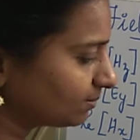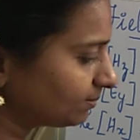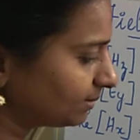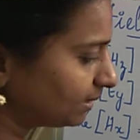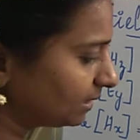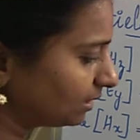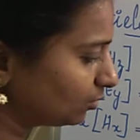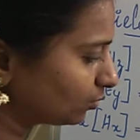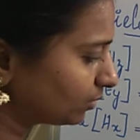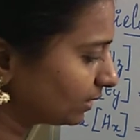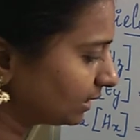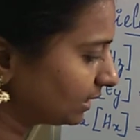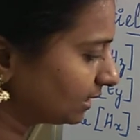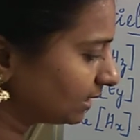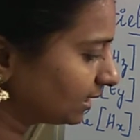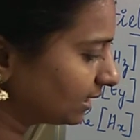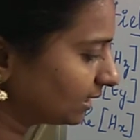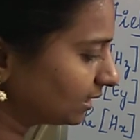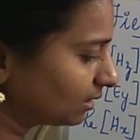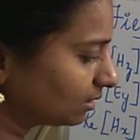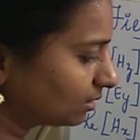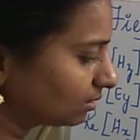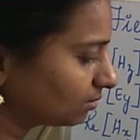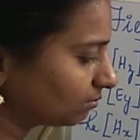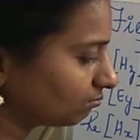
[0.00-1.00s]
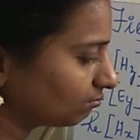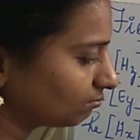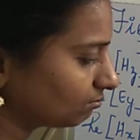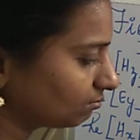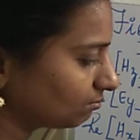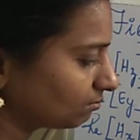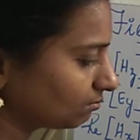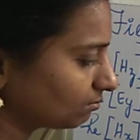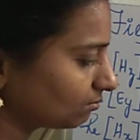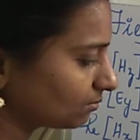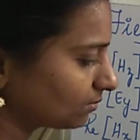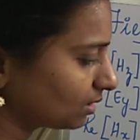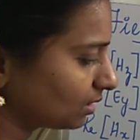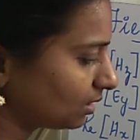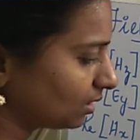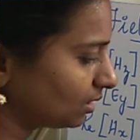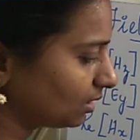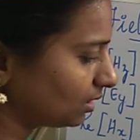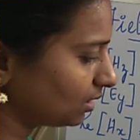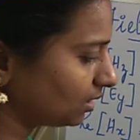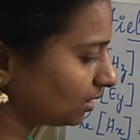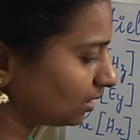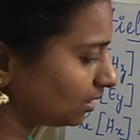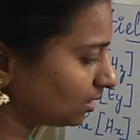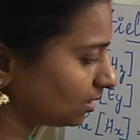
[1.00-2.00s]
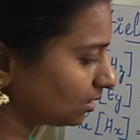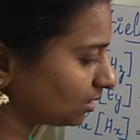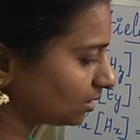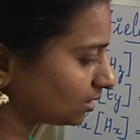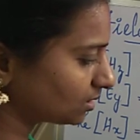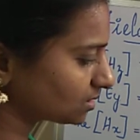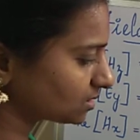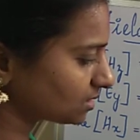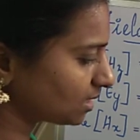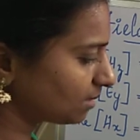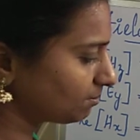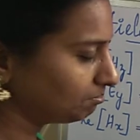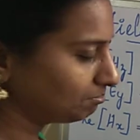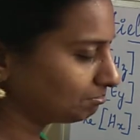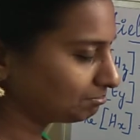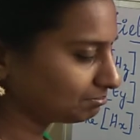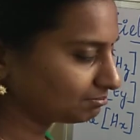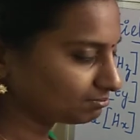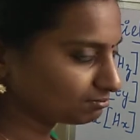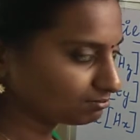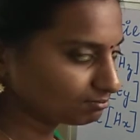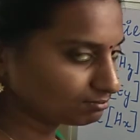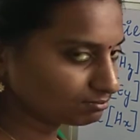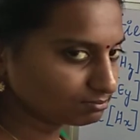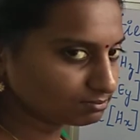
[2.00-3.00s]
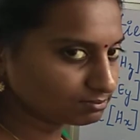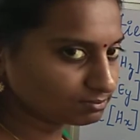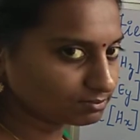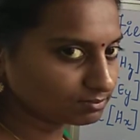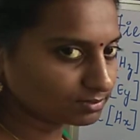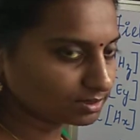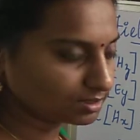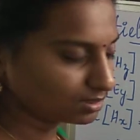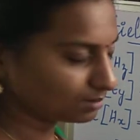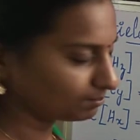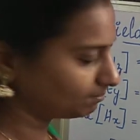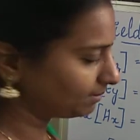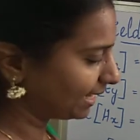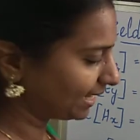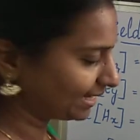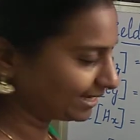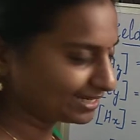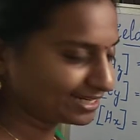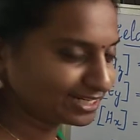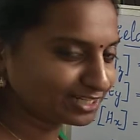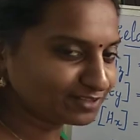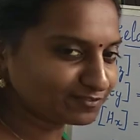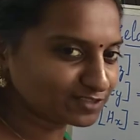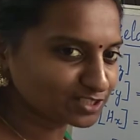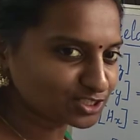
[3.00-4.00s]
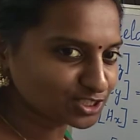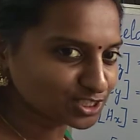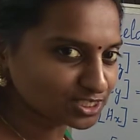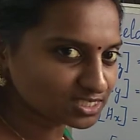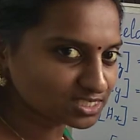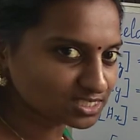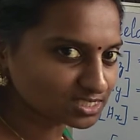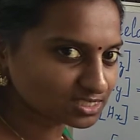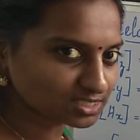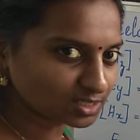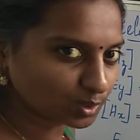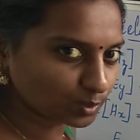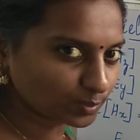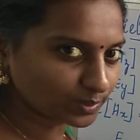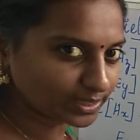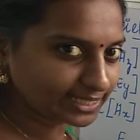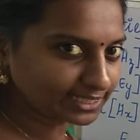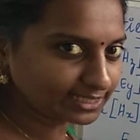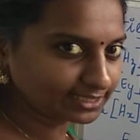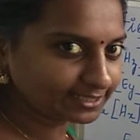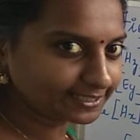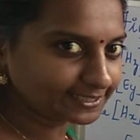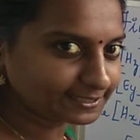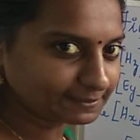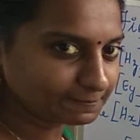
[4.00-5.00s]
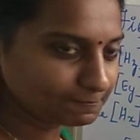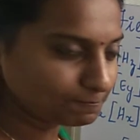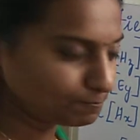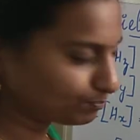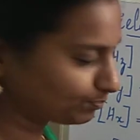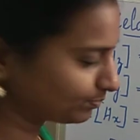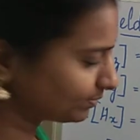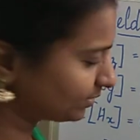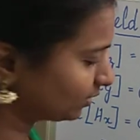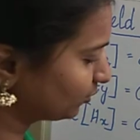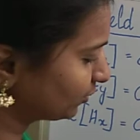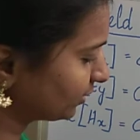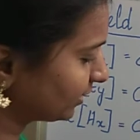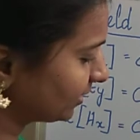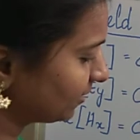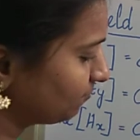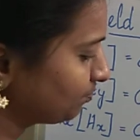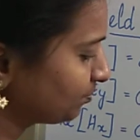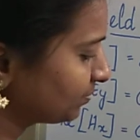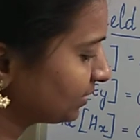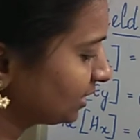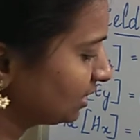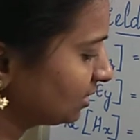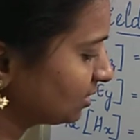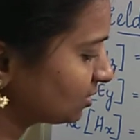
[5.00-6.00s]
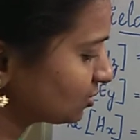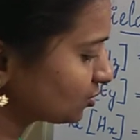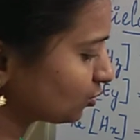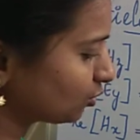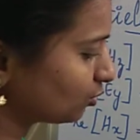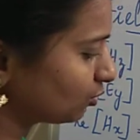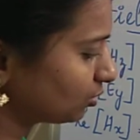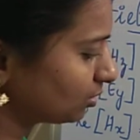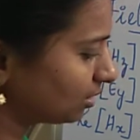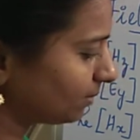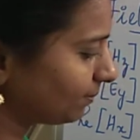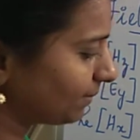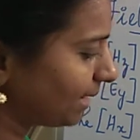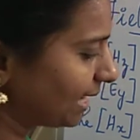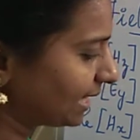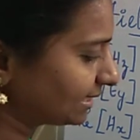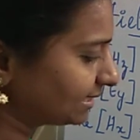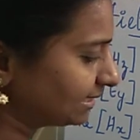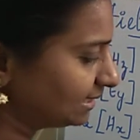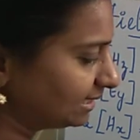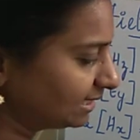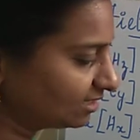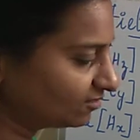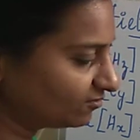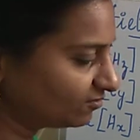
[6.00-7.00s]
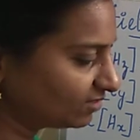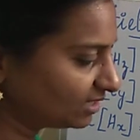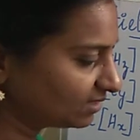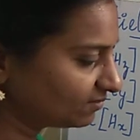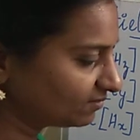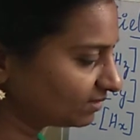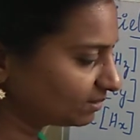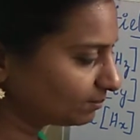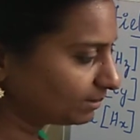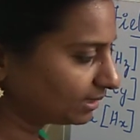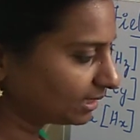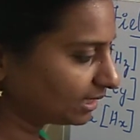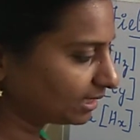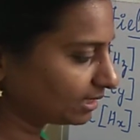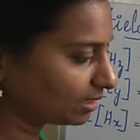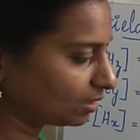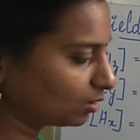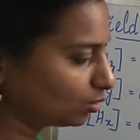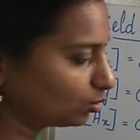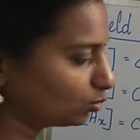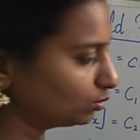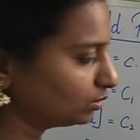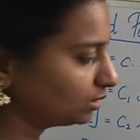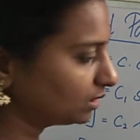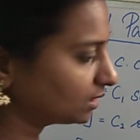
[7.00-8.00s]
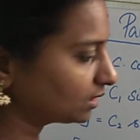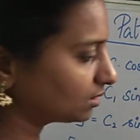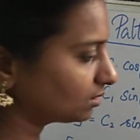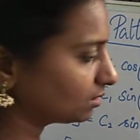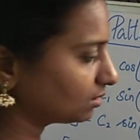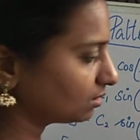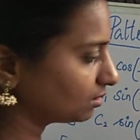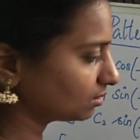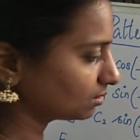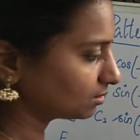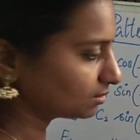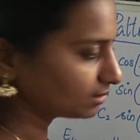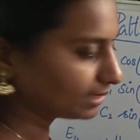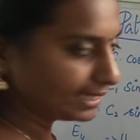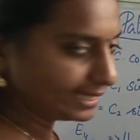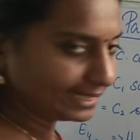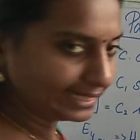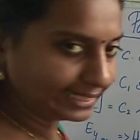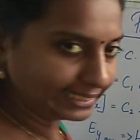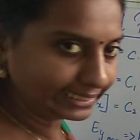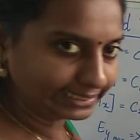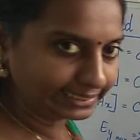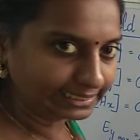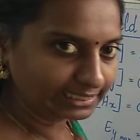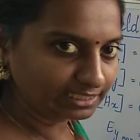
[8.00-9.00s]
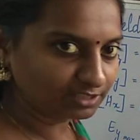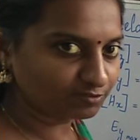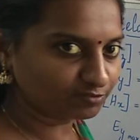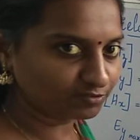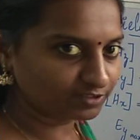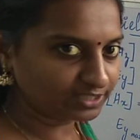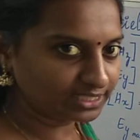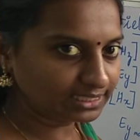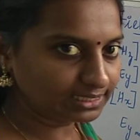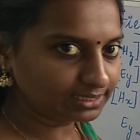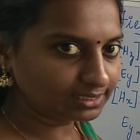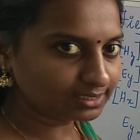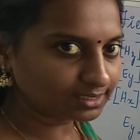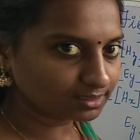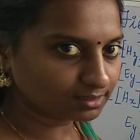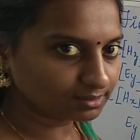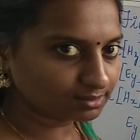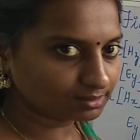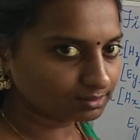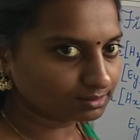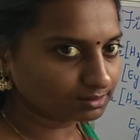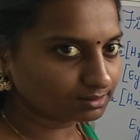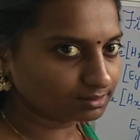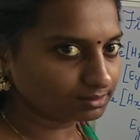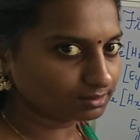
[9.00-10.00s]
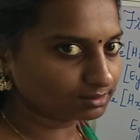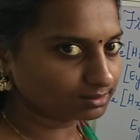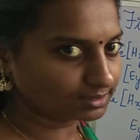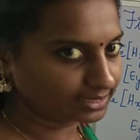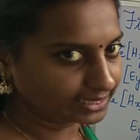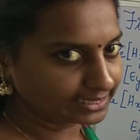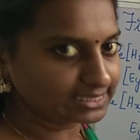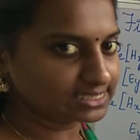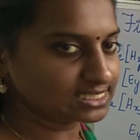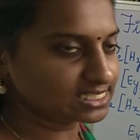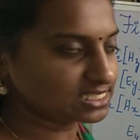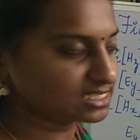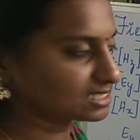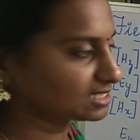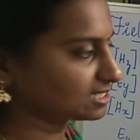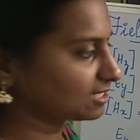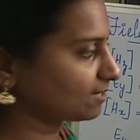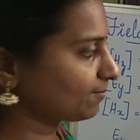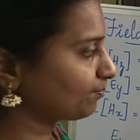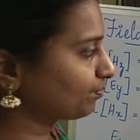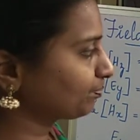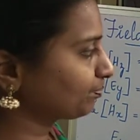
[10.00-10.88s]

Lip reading: be looking like some blanket which is covering it. Okay, so the magnetic field will be around the electric field lines.